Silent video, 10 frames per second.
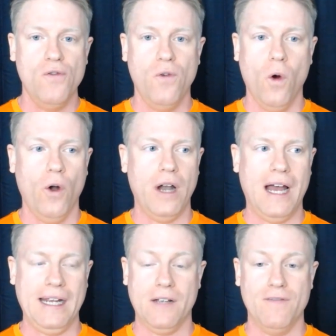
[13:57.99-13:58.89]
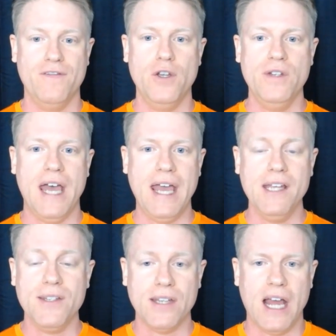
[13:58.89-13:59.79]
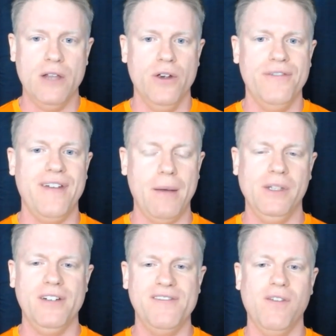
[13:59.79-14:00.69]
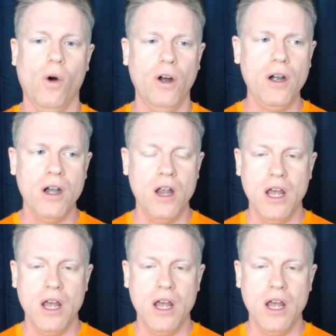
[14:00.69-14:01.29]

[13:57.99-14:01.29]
for, like, few days and you're a family of four